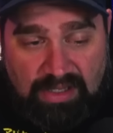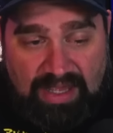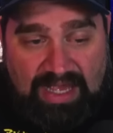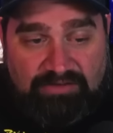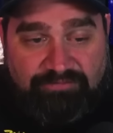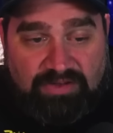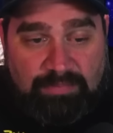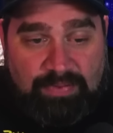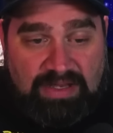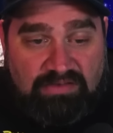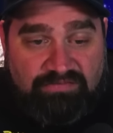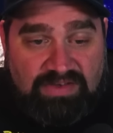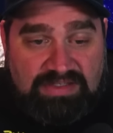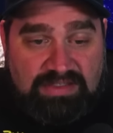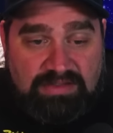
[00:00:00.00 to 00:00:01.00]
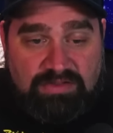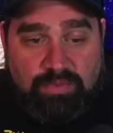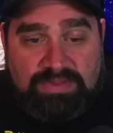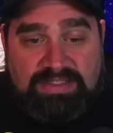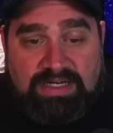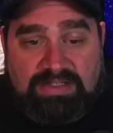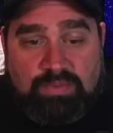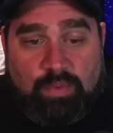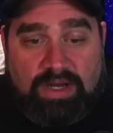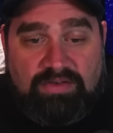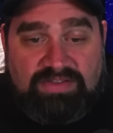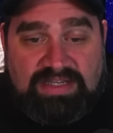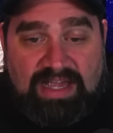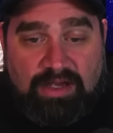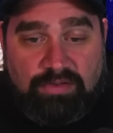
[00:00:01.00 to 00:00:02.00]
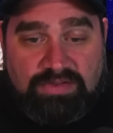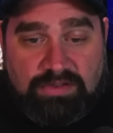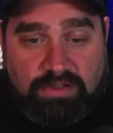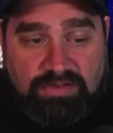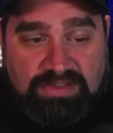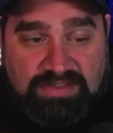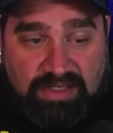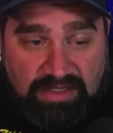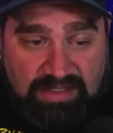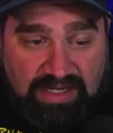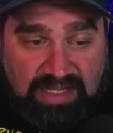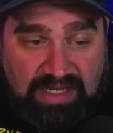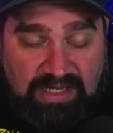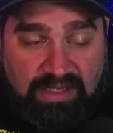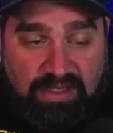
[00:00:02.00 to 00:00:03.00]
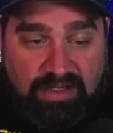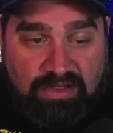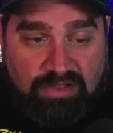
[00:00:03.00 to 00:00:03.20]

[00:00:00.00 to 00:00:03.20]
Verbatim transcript: Affleck paid a visit to his ex wife's house on Sunday.